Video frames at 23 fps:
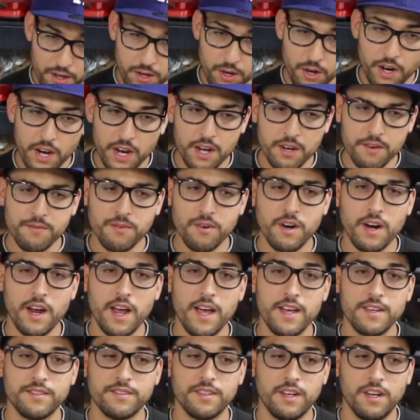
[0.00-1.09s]
Your AFR
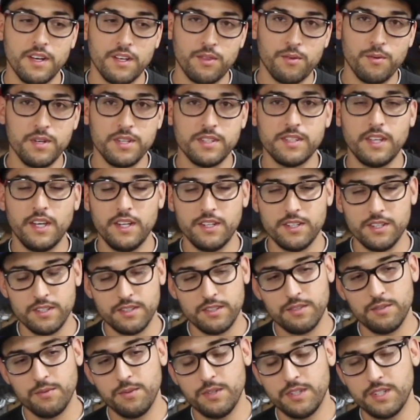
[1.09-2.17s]
has 3
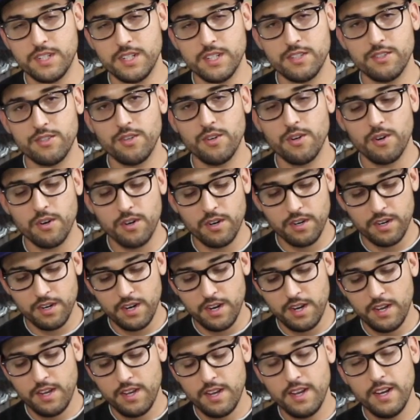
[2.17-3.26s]
stages, which is your
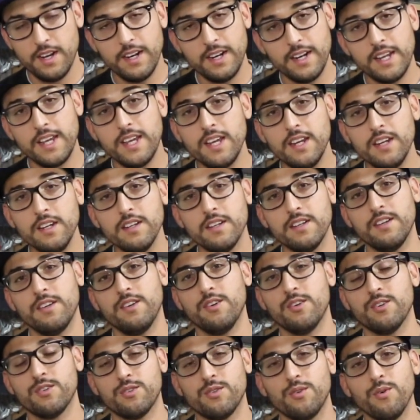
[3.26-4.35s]
lean,
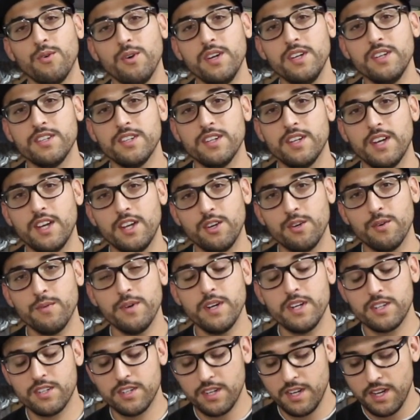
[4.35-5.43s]
your stowage, and your
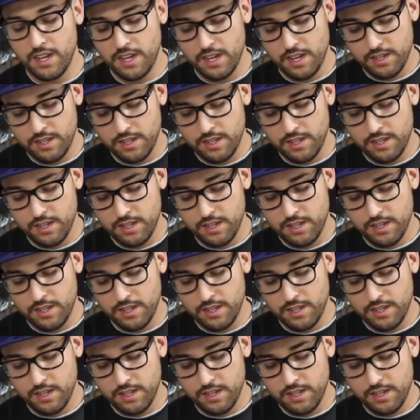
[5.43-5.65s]
rich.